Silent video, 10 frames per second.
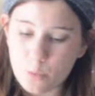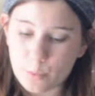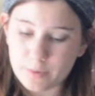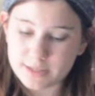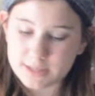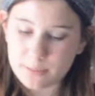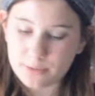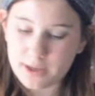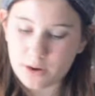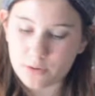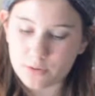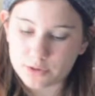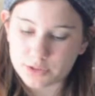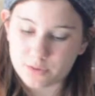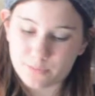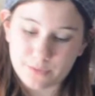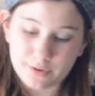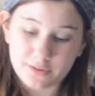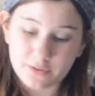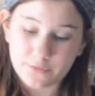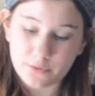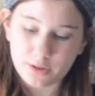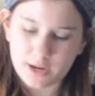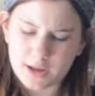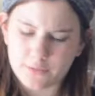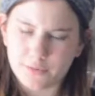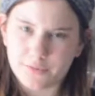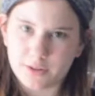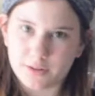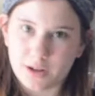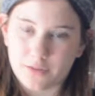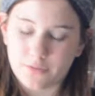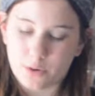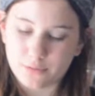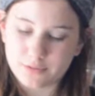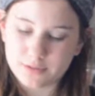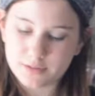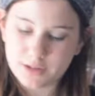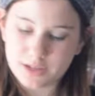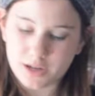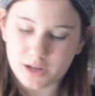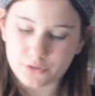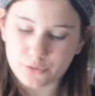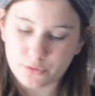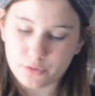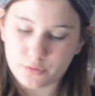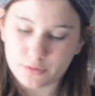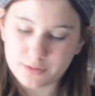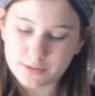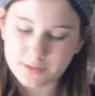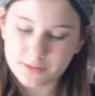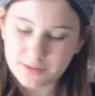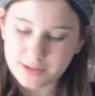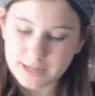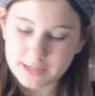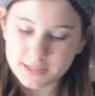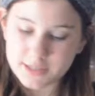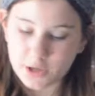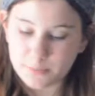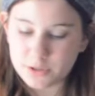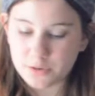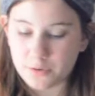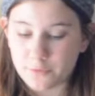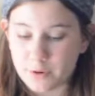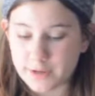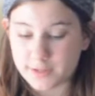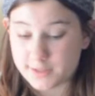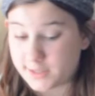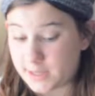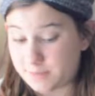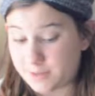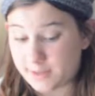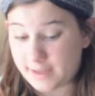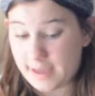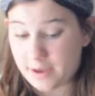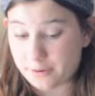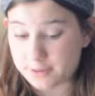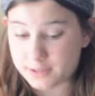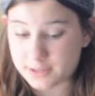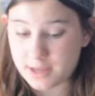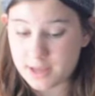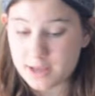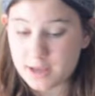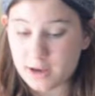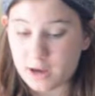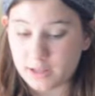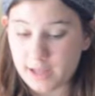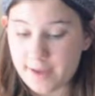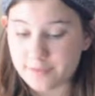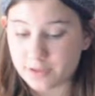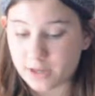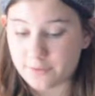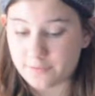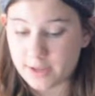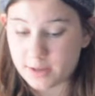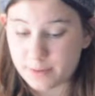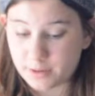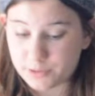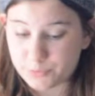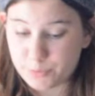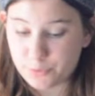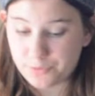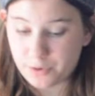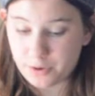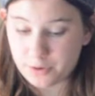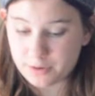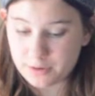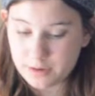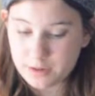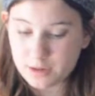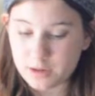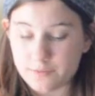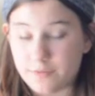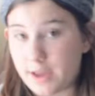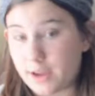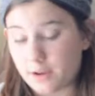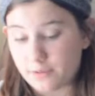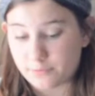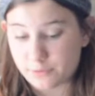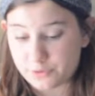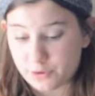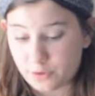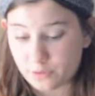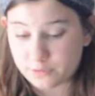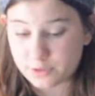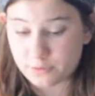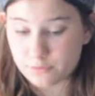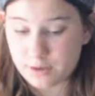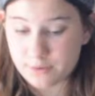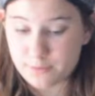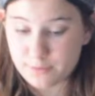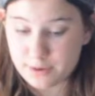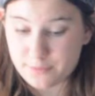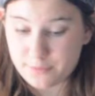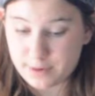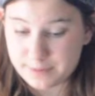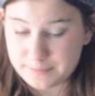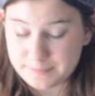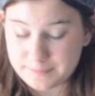When we step without caution, we risk falling and reveal our faults, our true thoughts. Stop to avoid us steeped in the chaos. Our lives on a conveyor belt, we move on, conveying our resolve to run, run, run.